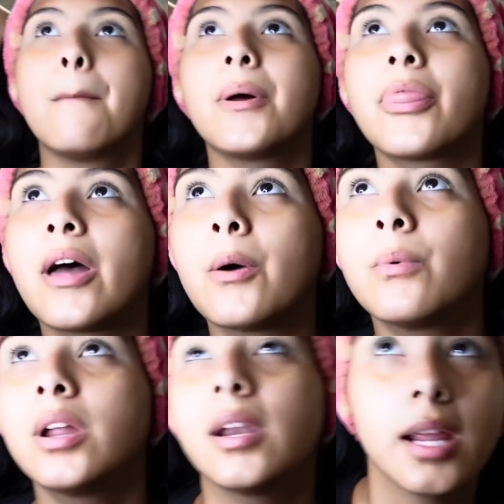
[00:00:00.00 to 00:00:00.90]
but that
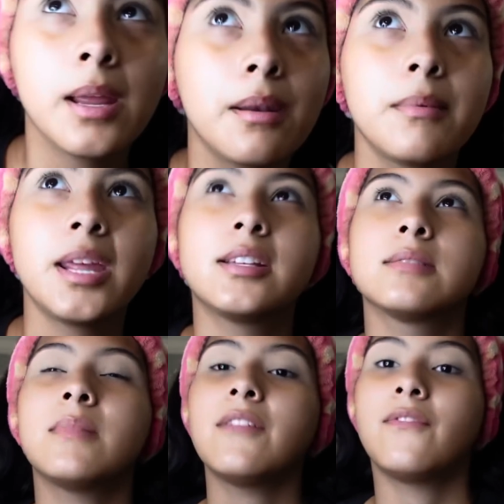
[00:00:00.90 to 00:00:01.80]
one, it makes
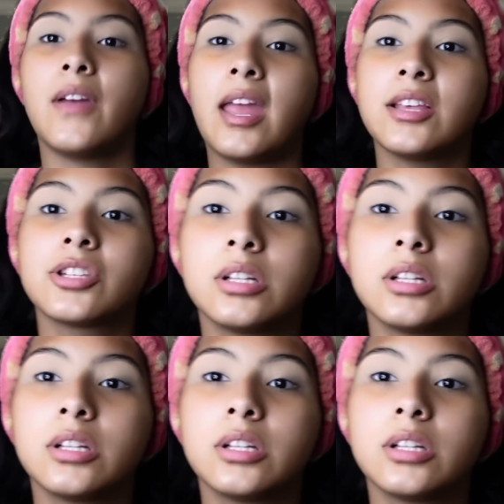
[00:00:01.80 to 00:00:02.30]
my face